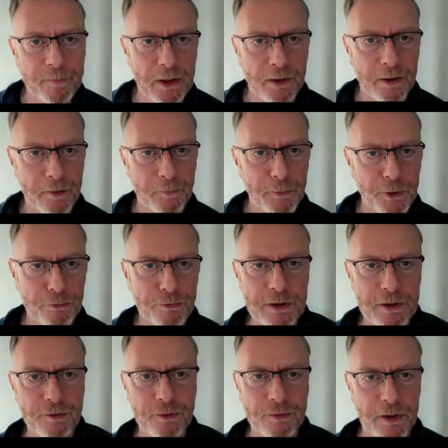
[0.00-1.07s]
and move
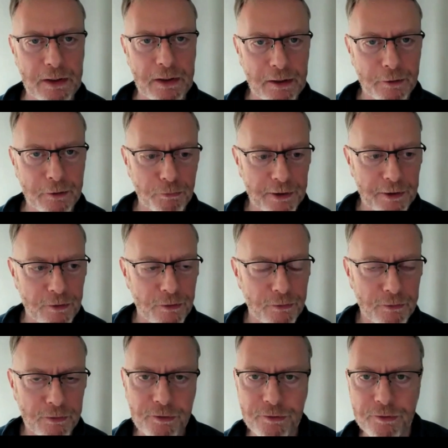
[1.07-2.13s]
it, hopefully
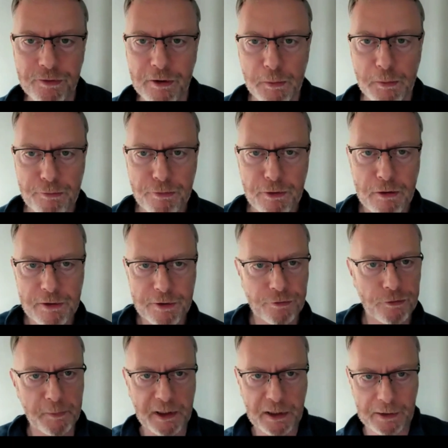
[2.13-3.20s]
not terribly far, in
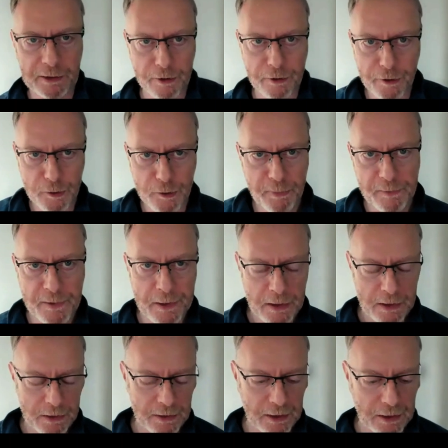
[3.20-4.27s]
something like a hub.
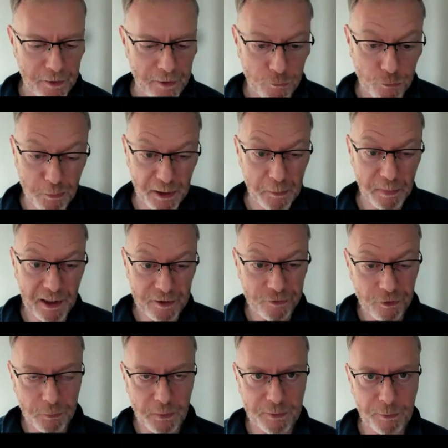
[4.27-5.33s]
Those will be the
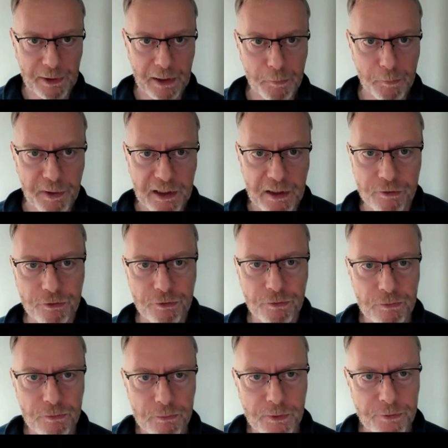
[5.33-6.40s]
places where we get the biggest
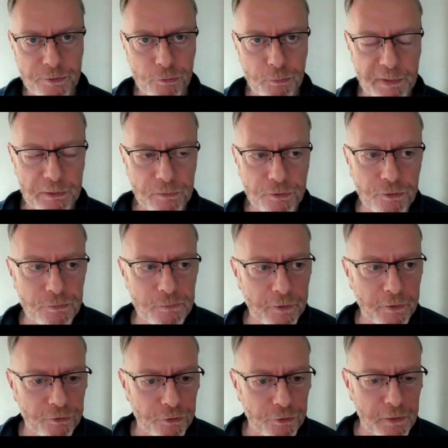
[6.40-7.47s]
ones built
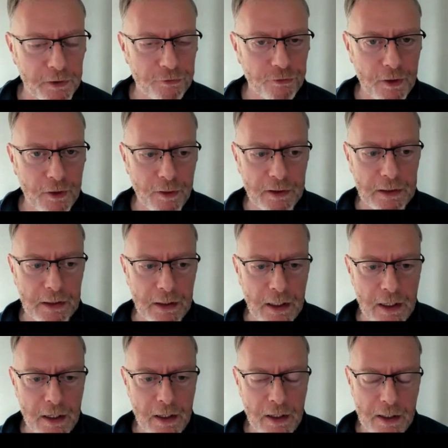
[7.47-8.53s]
the soonest, I think.
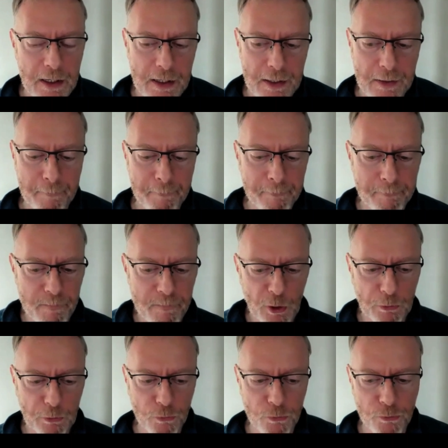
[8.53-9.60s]

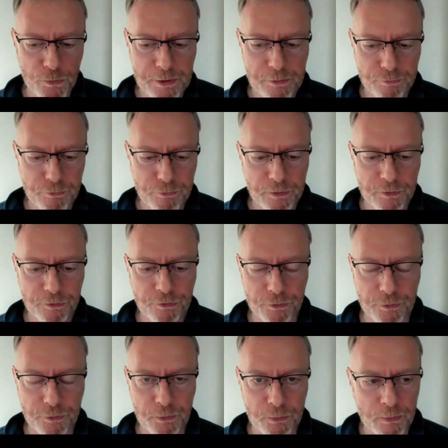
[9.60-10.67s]
Or you've got
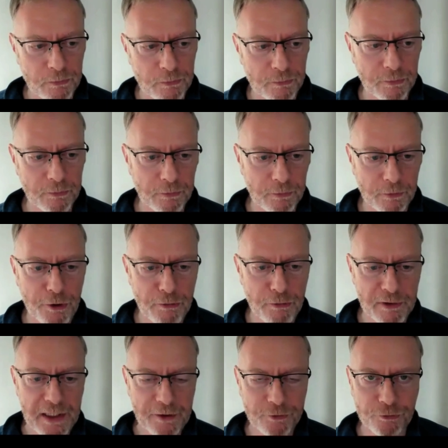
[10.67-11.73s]
to
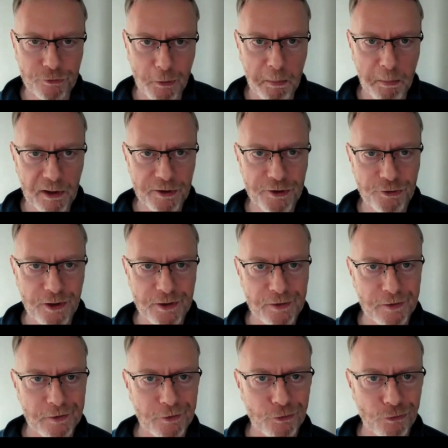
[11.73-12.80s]
create a supply chain
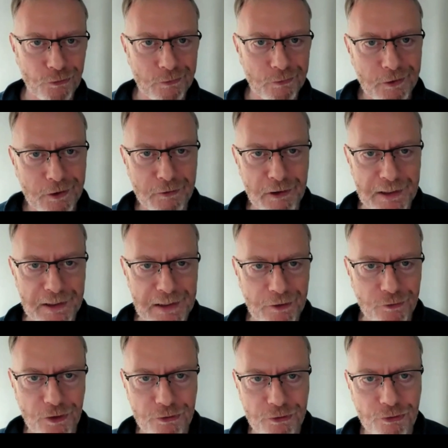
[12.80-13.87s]
that doesn't currently
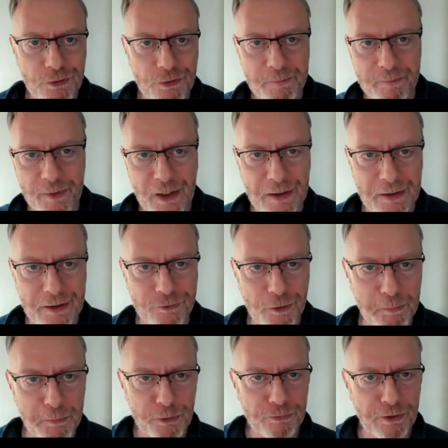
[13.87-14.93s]
exist to
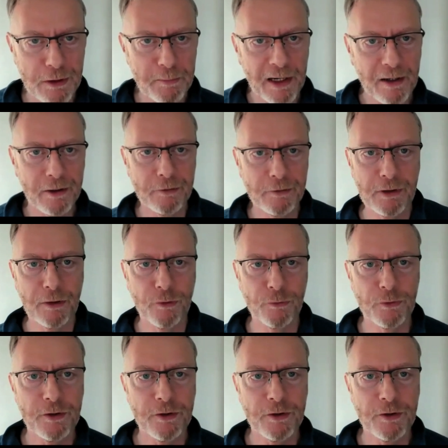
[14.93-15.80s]
move it about over long